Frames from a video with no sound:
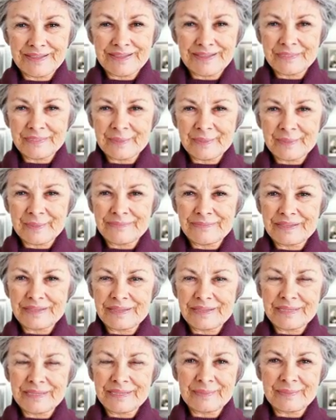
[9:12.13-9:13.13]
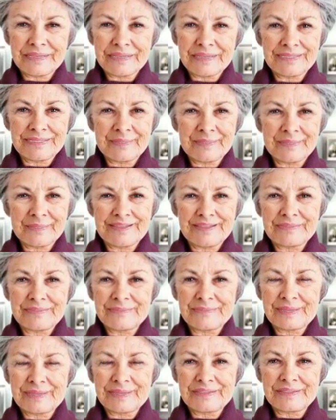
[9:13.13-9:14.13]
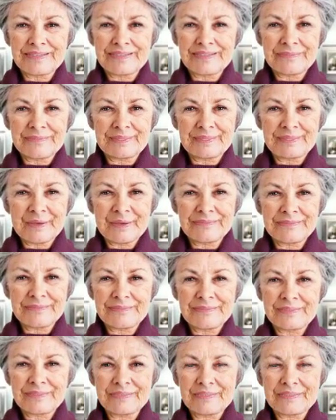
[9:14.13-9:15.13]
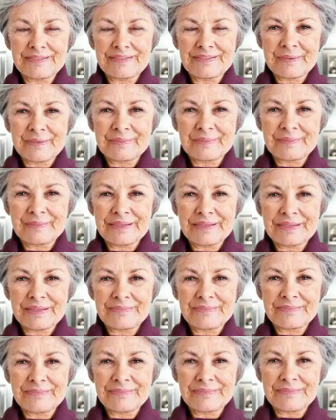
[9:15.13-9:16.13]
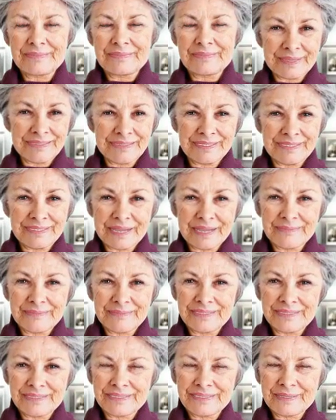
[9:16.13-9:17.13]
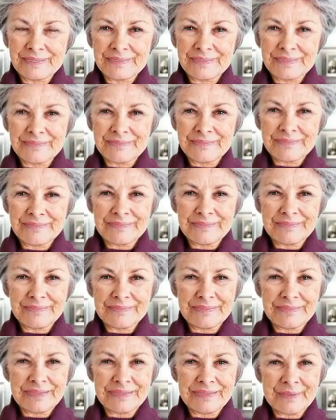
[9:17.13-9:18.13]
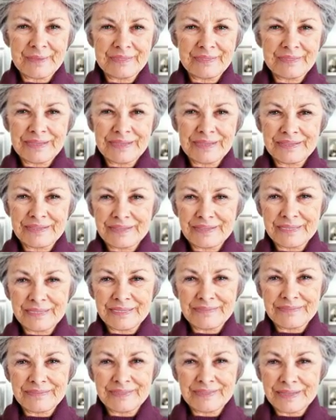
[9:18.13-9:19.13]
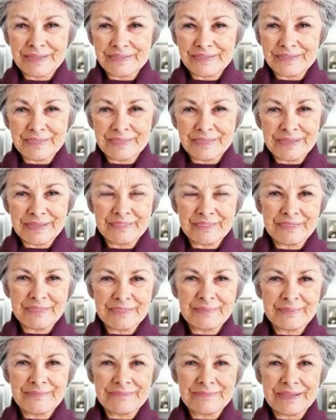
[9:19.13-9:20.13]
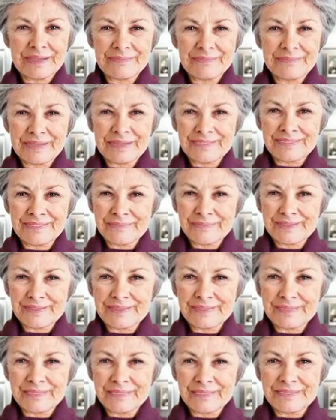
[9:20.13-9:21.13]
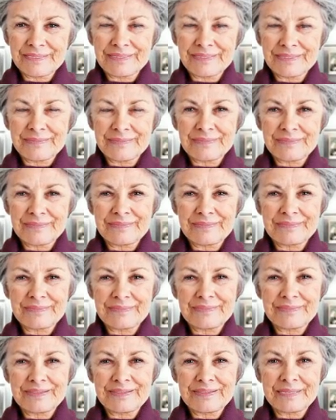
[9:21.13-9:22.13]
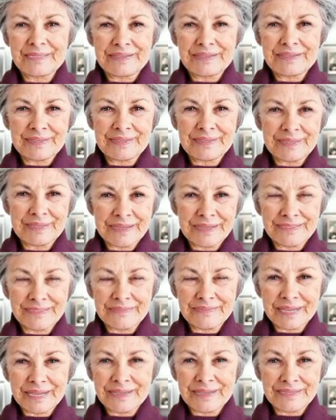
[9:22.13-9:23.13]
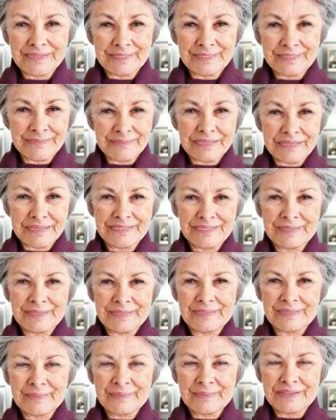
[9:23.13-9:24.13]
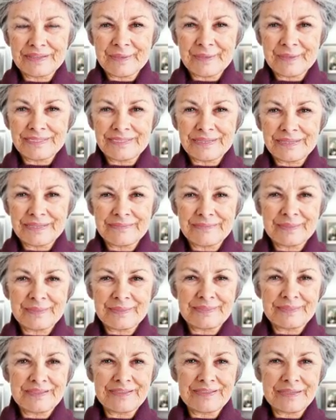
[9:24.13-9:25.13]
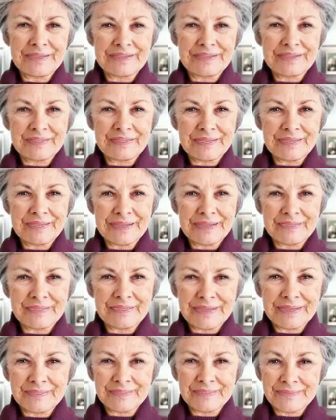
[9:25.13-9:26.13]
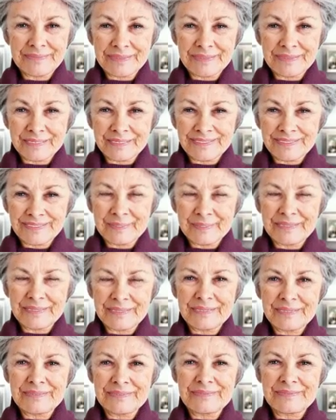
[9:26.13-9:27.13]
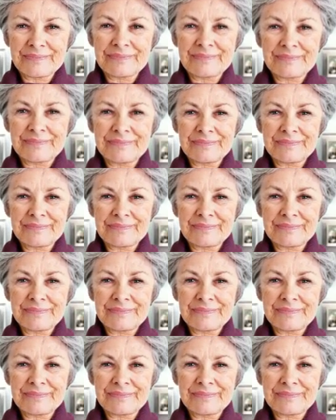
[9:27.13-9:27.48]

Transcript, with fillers: This is normal and once you give birth these problems should go away. Third trimester. Emotional and physical changes a woman may experience. In the third and final trimester you will notice more physical changes, including